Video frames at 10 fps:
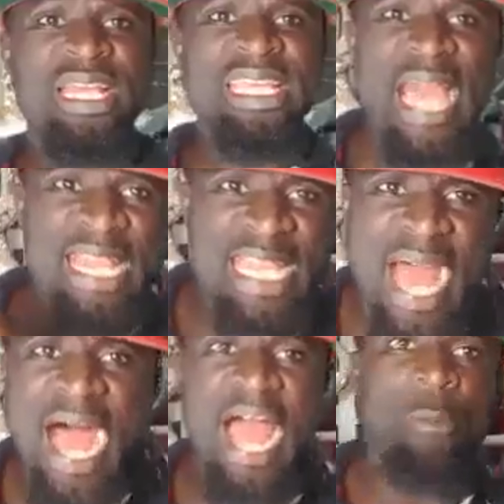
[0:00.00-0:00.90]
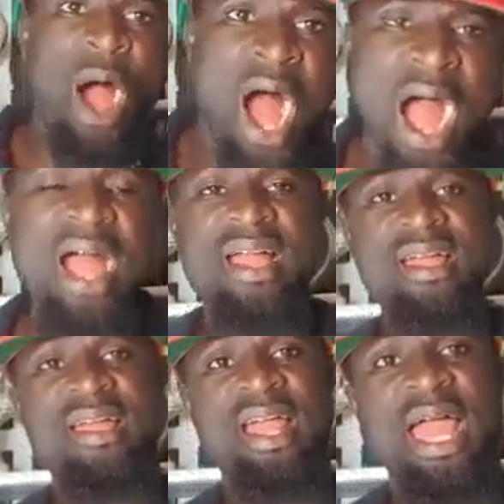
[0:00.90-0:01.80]
Ye ina ewa ha.
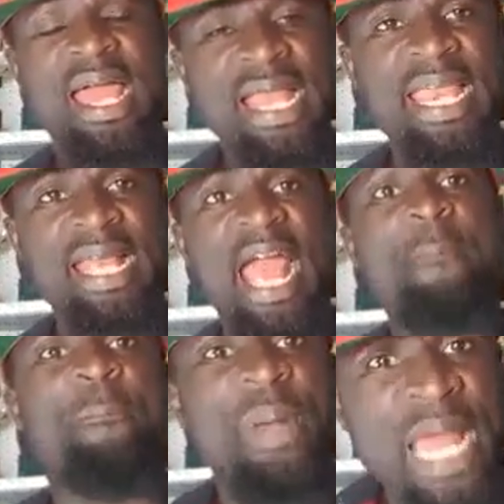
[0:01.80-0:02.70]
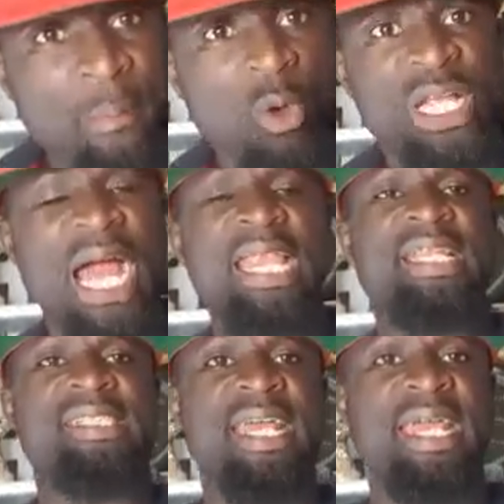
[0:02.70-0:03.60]
Eye de, e blemu gen,
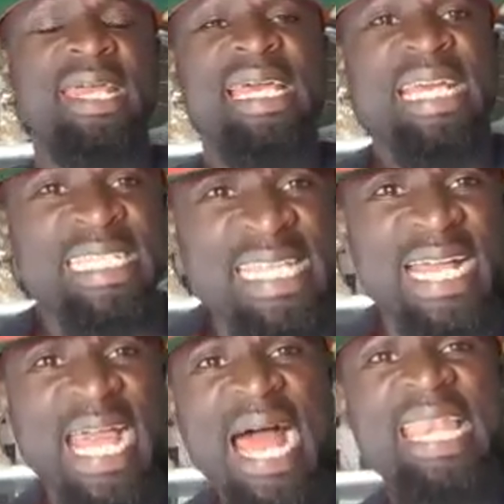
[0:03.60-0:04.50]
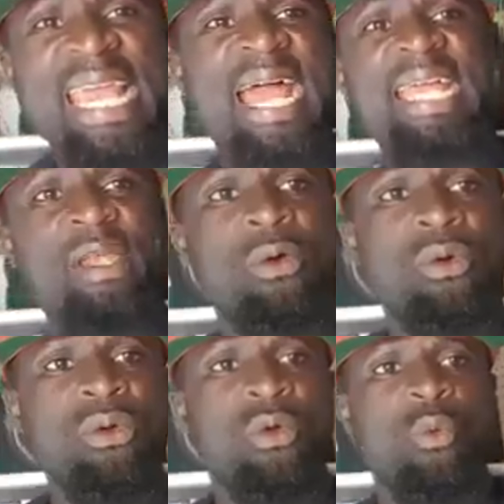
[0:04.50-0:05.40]
le se, die gen liye ye
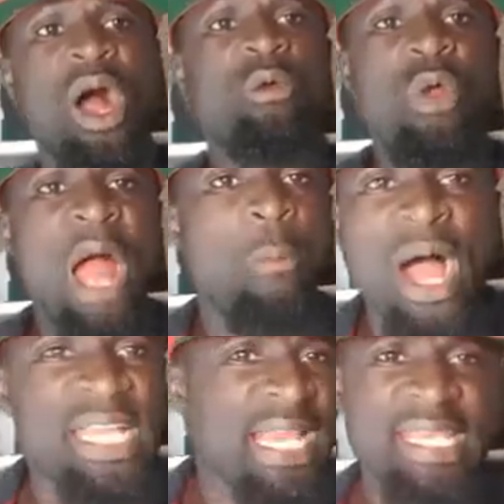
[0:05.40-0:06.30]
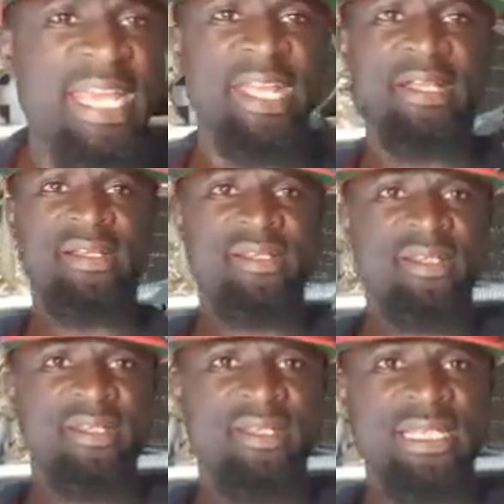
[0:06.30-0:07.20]
no, wanye ni ye.
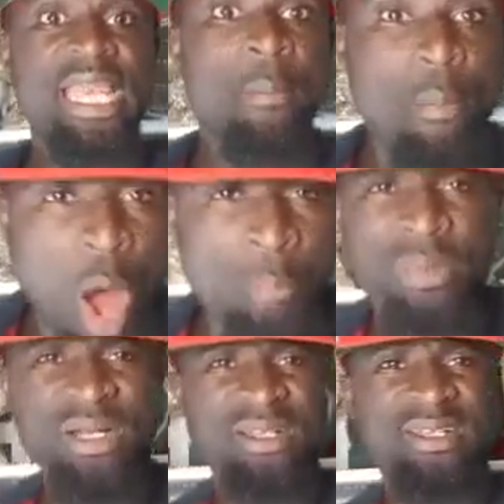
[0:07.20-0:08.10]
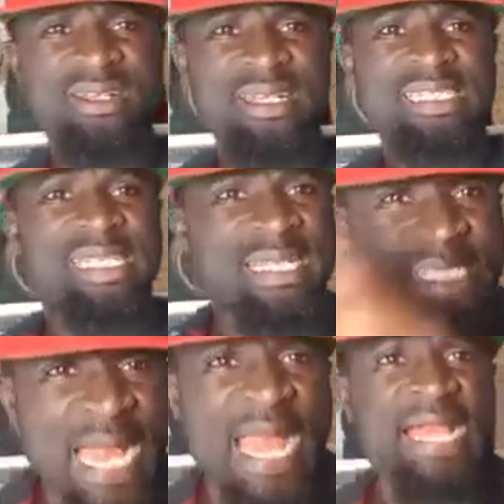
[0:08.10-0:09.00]
Ne mom, se
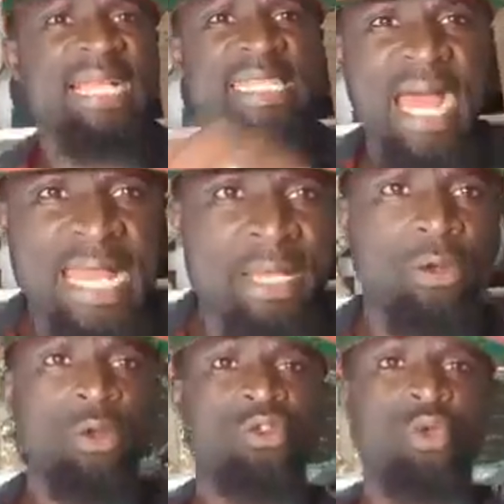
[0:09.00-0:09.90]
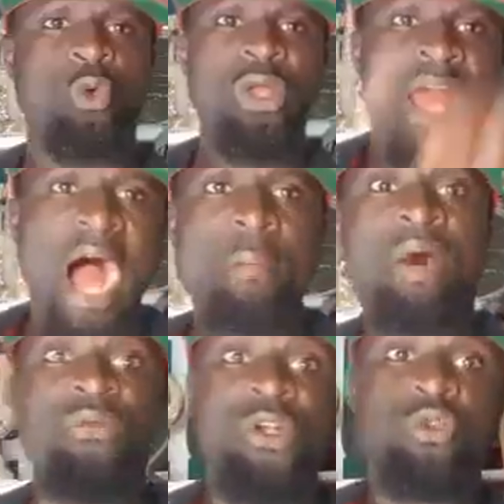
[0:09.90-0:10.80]
sena ye jeli no, non so,
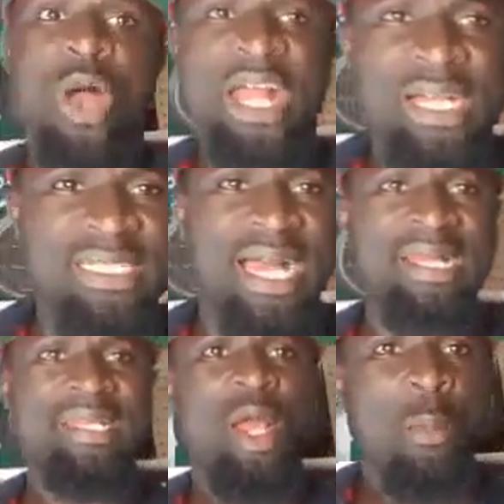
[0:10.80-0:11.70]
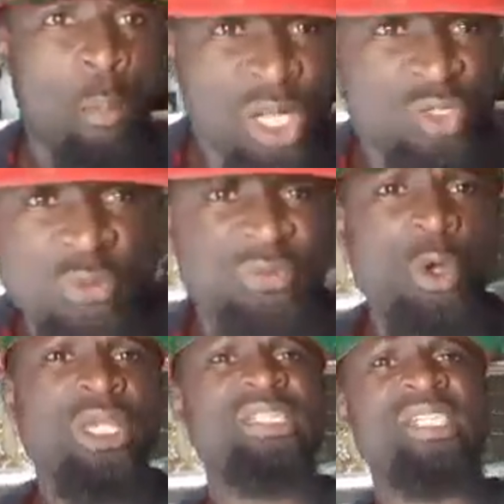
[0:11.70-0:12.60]
among for su eka sa. Most of
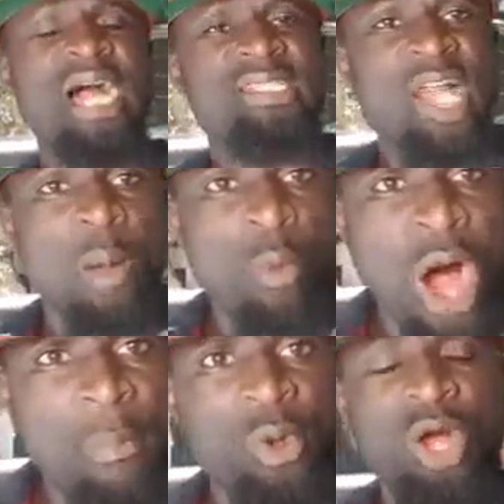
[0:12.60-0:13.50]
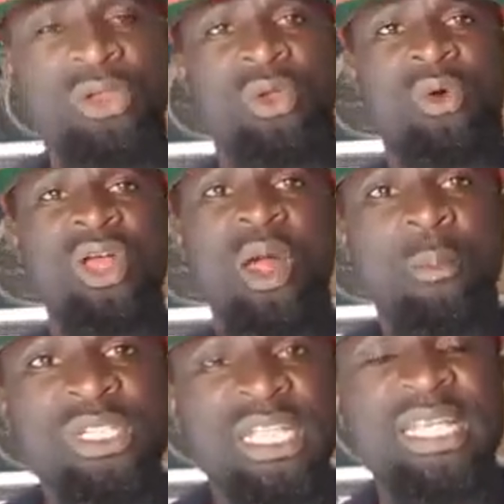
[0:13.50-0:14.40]
you, these guys now, mwa abroad no,
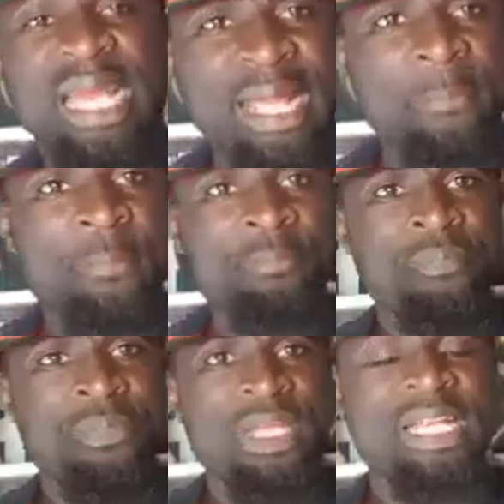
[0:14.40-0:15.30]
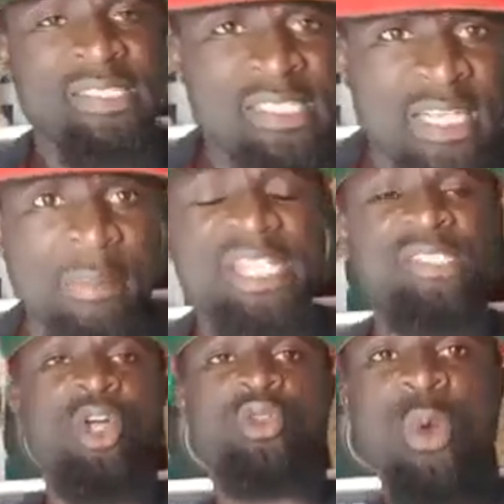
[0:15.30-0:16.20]
musi di yen, the system is
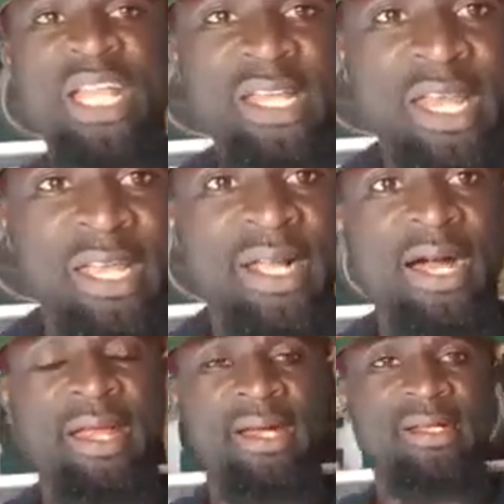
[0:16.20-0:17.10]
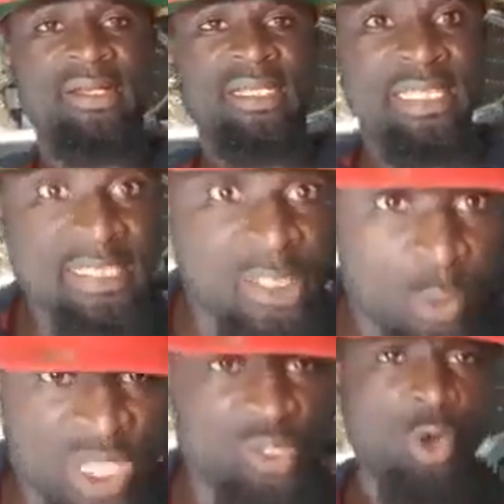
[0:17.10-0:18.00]
not working in Ghana. This is
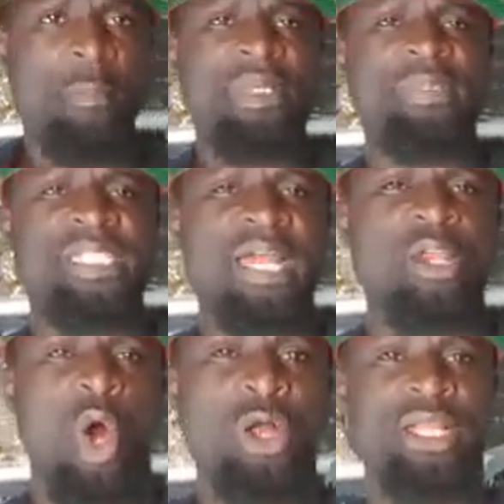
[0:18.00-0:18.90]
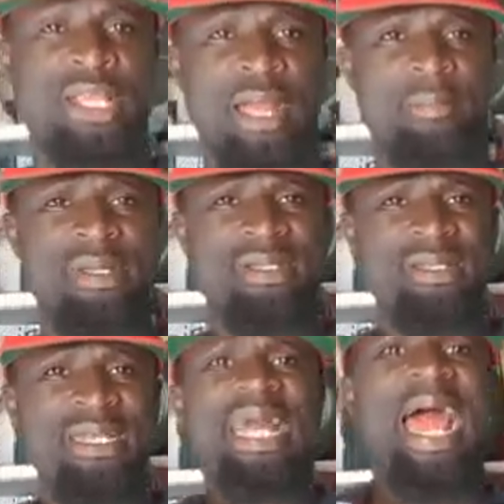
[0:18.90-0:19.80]
what you have been saying all the time.
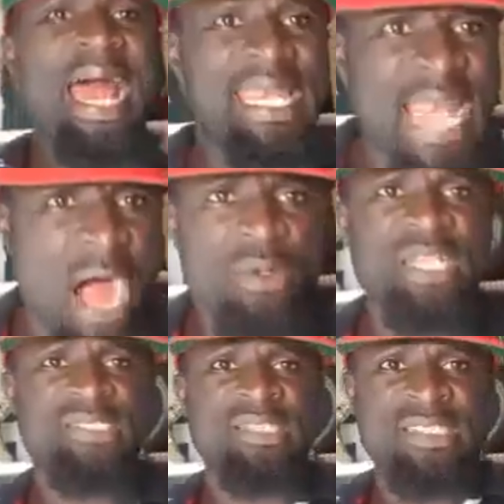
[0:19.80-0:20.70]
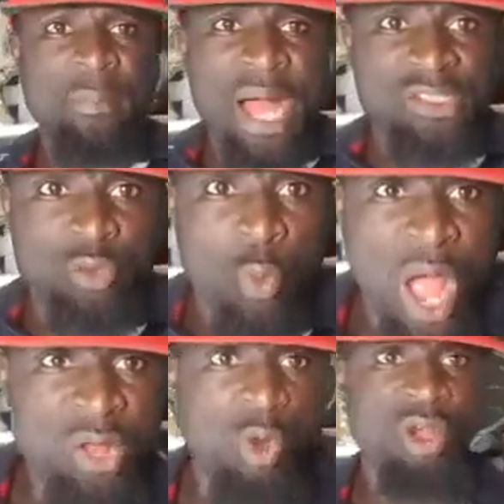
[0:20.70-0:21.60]
And now the system has
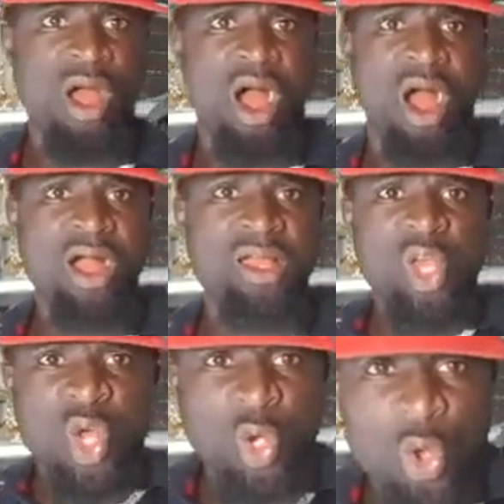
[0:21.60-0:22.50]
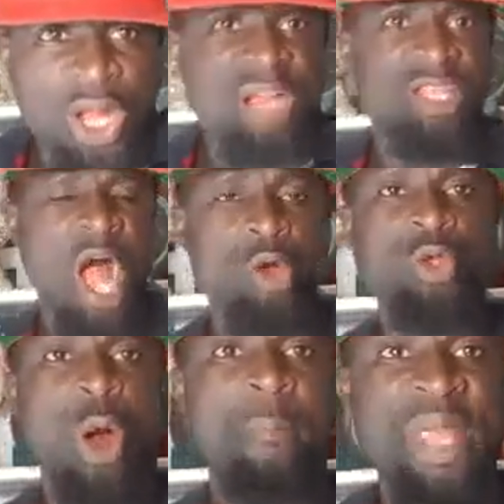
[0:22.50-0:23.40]
worked on her, look at how
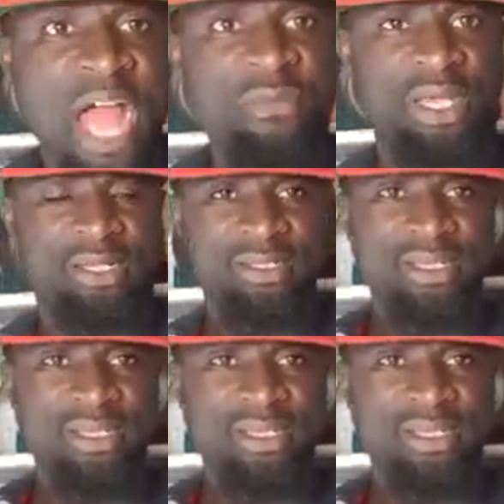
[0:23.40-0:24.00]
you are behaving.